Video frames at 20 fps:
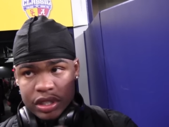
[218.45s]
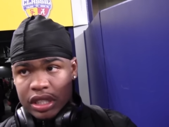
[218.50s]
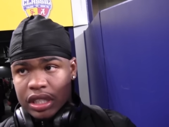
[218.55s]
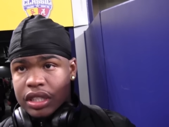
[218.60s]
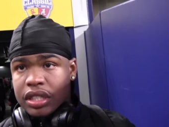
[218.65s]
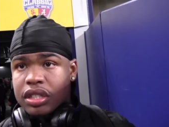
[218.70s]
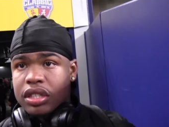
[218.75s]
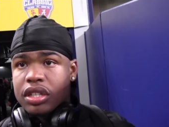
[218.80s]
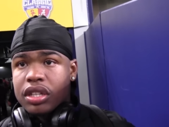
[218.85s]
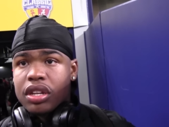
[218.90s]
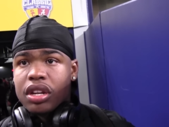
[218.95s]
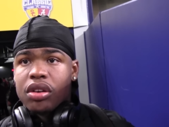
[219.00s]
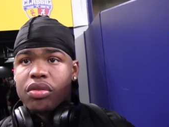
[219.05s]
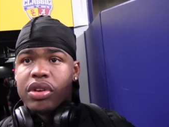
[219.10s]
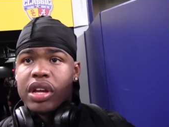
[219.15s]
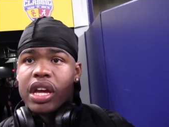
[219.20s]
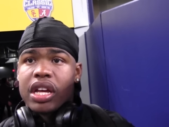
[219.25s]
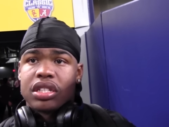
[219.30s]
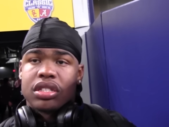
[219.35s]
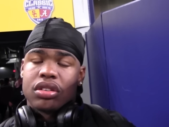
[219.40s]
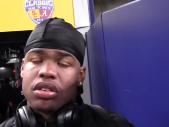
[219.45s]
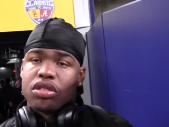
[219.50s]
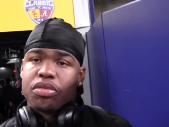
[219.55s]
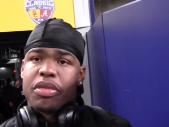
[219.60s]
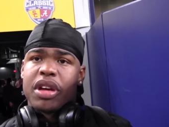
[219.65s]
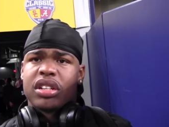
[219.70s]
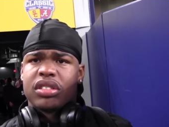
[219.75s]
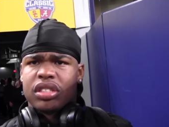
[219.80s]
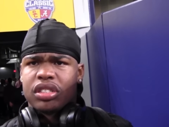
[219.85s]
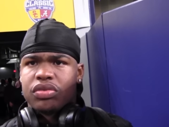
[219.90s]
Ridley. You know, we had
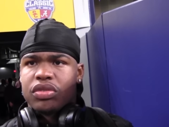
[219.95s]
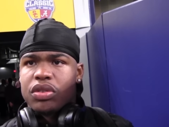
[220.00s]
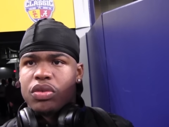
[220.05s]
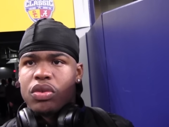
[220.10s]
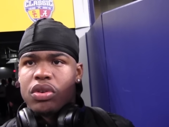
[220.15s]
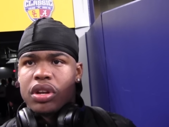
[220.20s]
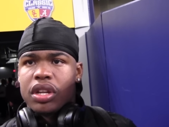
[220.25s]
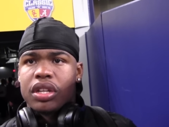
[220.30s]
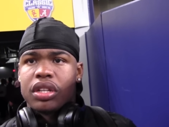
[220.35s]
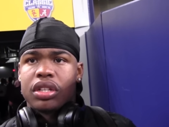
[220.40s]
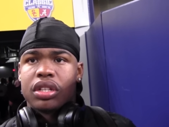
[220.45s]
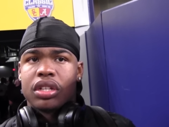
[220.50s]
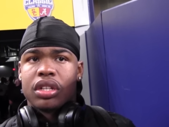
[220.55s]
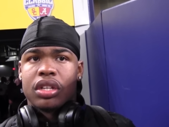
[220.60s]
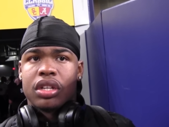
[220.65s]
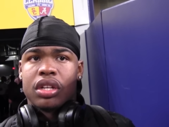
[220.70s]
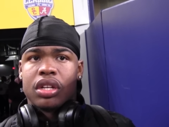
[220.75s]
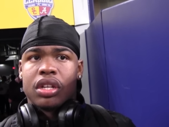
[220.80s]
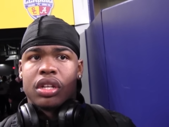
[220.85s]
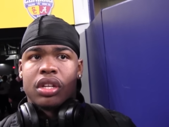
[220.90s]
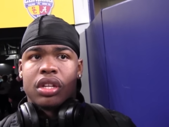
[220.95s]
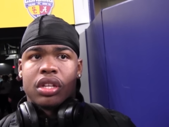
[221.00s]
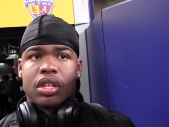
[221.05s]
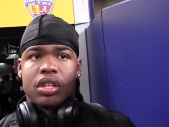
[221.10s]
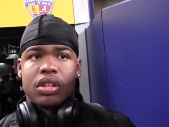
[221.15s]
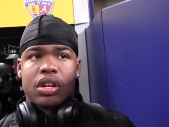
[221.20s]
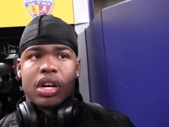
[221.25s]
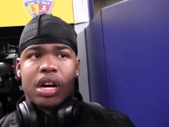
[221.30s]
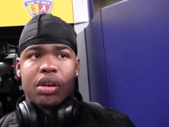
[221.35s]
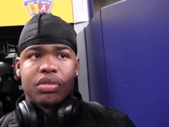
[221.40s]
certain matchups we wanted.
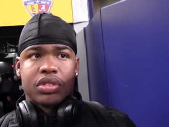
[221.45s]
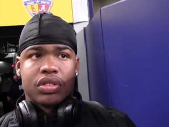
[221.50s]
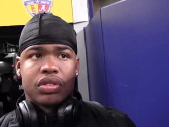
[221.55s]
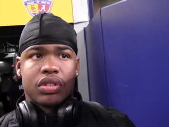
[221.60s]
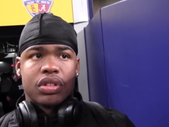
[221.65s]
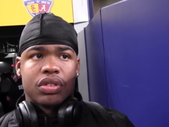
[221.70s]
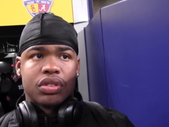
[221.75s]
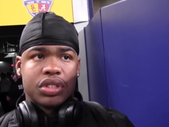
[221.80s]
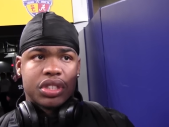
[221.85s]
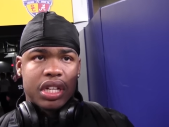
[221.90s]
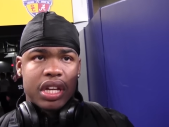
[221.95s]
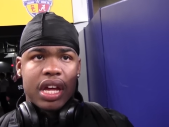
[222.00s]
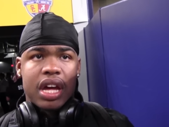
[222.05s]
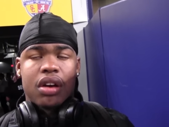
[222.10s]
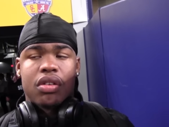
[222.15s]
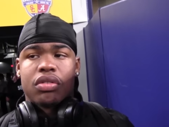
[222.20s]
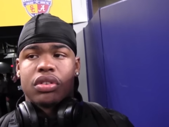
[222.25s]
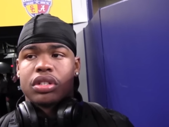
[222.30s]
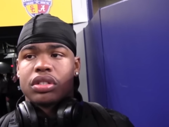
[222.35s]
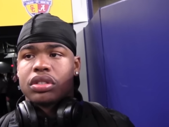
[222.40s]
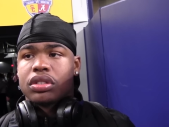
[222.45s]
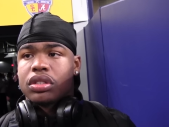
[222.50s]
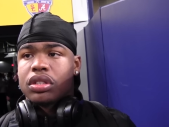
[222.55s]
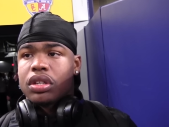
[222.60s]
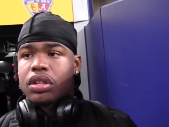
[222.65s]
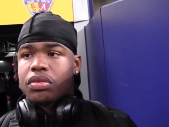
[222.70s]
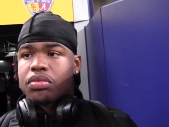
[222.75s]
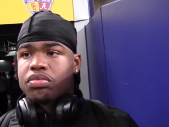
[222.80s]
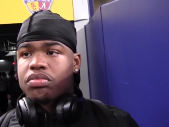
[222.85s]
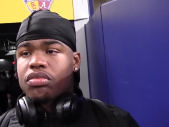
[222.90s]
You know, I was on OJ Howard,
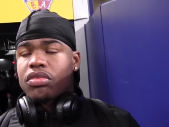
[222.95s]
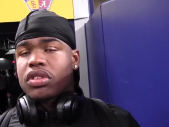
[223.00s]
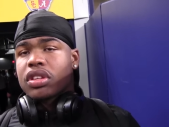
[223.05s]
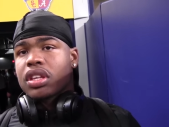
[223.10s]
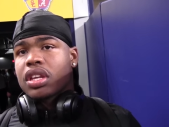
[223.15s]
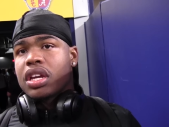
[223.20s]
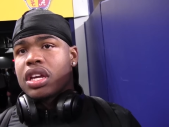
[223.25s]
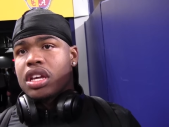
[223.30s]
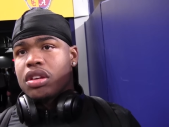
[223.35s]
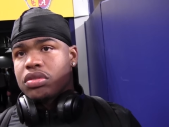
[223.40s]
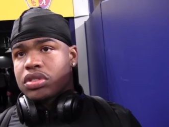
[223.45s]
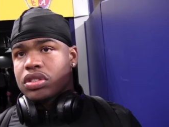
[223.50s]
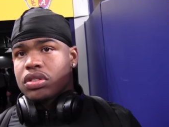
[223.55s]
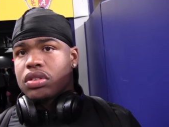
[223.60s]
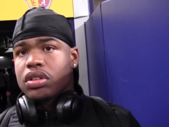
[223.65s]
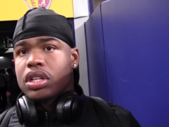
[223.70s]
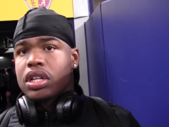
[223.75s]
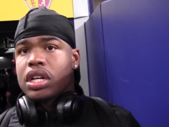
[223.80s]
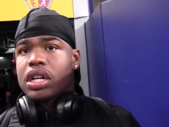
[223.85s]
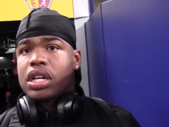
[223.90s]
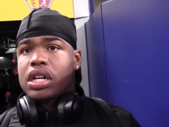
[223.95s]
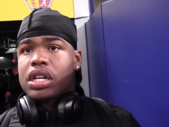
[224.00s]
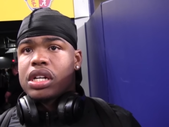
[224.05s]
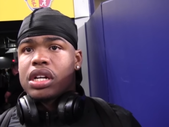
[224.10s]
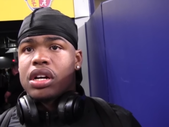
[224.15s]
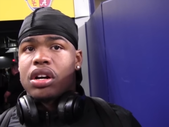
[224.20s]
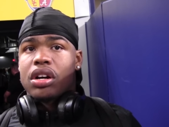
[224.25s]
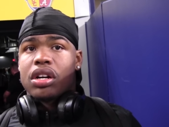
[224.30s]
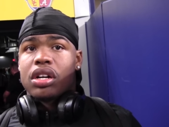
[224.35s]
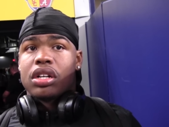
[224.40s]
and he was on
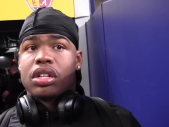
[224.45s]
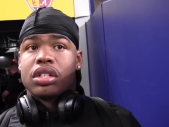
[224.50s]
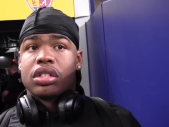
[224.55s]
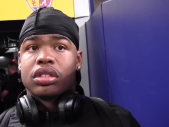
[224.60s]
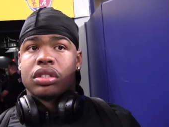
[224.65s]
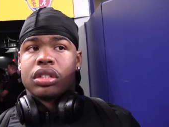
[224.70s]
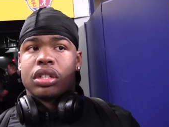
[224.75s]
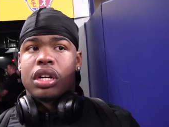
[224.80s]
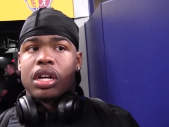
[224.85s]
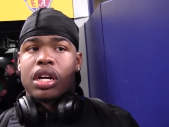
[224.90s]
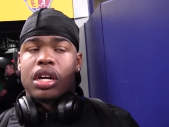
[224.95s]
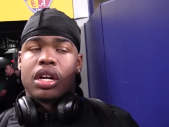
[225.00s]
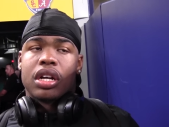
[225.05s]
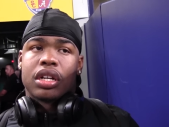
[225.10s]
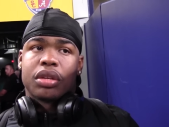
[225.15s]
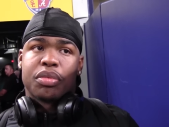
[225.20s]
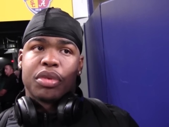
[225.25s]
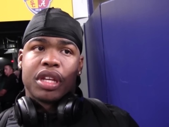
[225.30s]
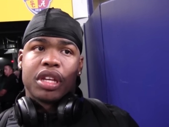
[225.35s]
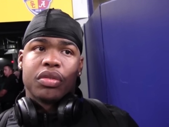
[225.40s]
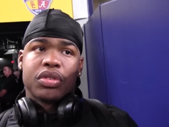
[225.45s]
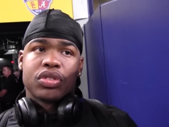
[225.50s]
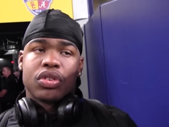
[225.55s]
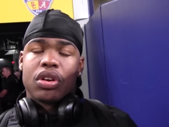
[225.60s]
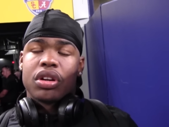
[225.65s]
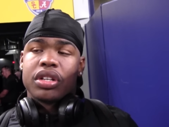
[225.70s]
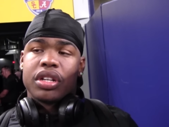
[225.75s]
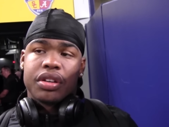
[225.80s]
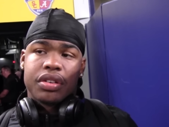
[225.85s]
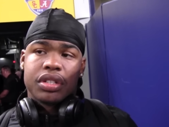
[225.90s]
Viggy was
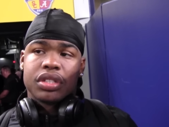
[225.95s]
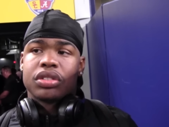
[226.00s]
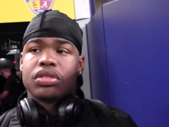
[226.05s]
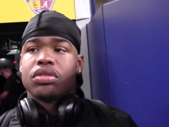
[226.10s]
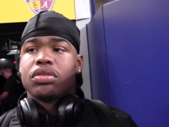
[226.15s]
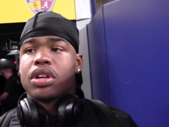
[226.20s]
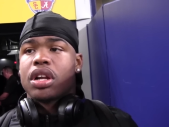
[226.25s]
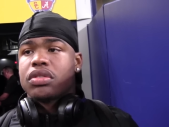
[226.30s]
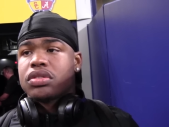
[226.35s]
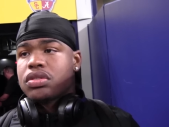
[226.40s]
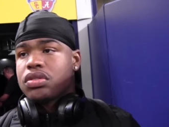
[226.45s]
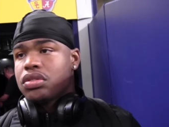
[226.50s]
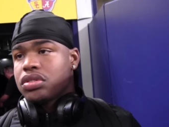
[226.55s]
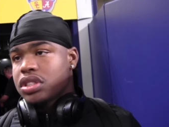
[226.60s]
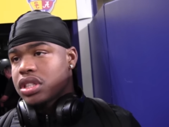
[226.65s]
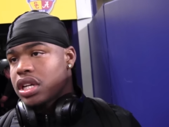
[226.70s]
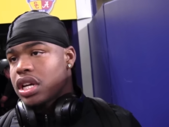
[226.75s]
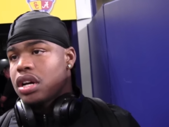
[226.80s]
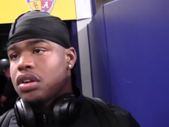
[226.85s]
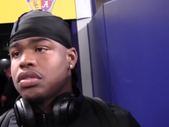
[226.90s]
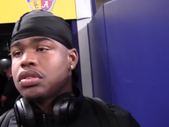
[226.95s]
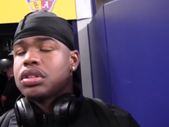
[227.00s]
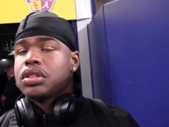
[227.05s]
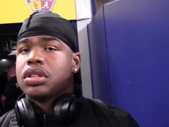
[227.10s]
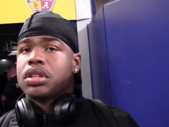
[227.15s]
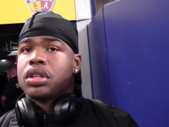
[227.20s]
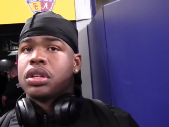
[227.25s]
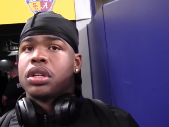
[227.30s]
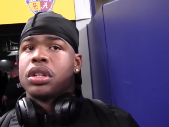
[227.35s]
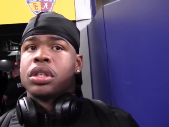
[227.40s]
on our Darius Stewart. I was on OJ Howard,
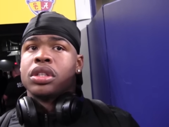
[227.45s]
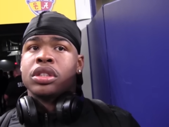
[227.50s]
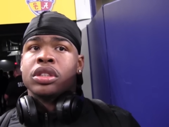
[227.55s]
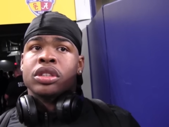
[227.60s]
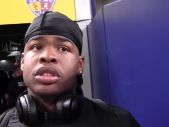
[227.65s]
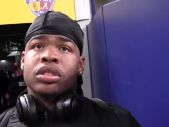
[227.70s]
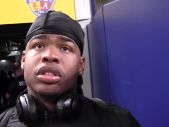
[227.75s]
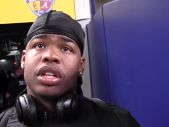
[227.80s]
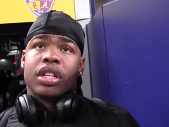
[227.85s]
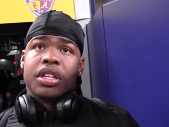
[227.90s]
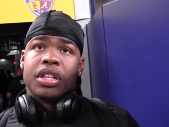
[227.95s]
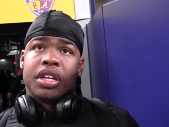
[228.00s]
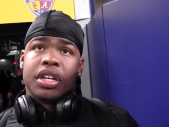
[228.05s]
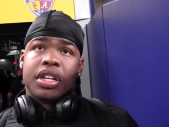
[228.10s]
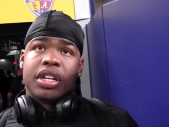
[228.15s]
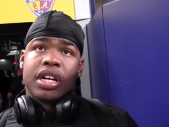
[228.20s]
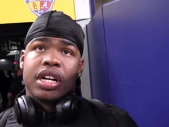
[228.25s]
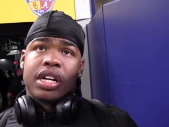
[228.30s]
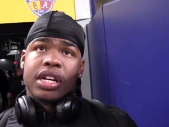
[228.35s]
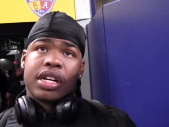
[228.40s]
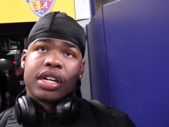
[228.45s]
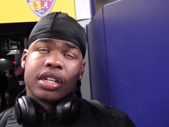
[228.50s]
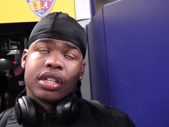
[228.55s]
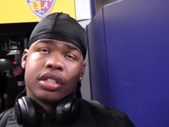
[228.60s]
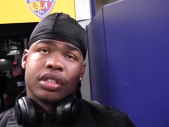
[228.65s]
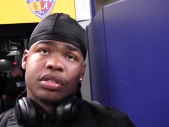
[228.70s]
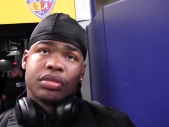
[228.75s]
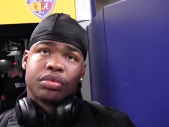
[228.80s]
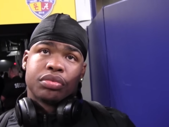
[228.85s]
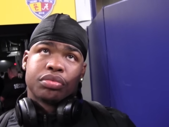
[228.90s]
and then
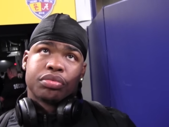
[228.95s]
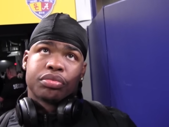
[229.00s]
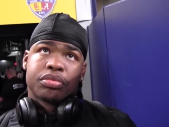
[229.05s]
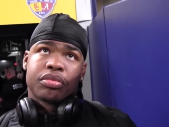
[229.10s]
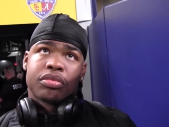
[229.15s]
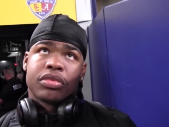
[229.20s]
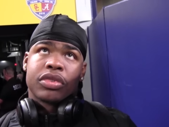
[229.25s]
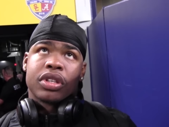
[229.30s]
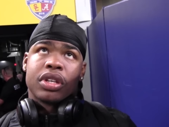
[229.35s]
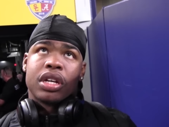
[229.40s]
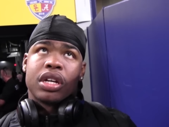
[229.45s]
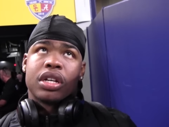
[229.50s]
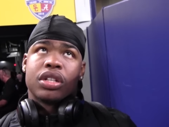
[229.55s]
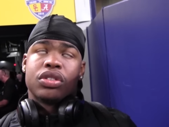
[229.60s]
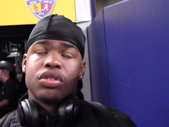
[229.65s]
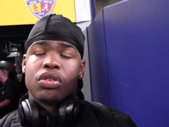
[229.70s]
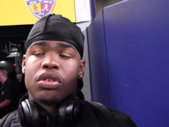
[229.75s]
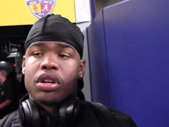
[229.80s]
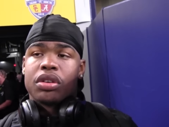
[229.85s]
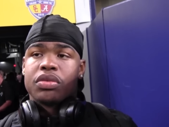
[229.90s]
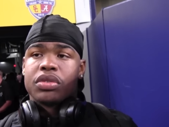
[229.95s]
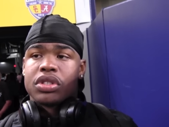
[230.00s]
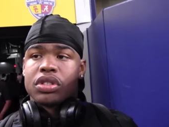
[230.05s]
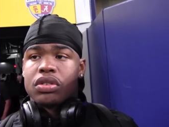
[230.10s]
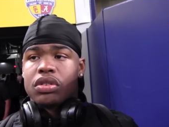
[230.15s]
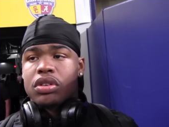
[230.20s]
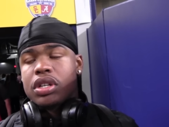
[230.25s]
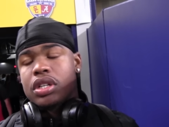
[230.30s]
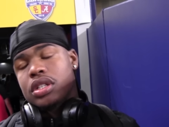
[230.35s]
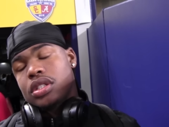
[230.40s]
Adoree was
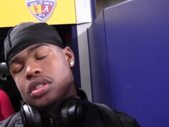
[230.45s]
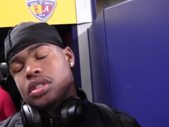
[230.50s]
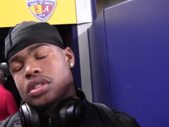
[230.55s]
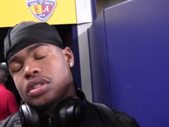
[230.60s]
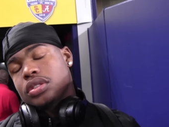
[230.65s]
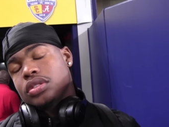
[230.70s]
on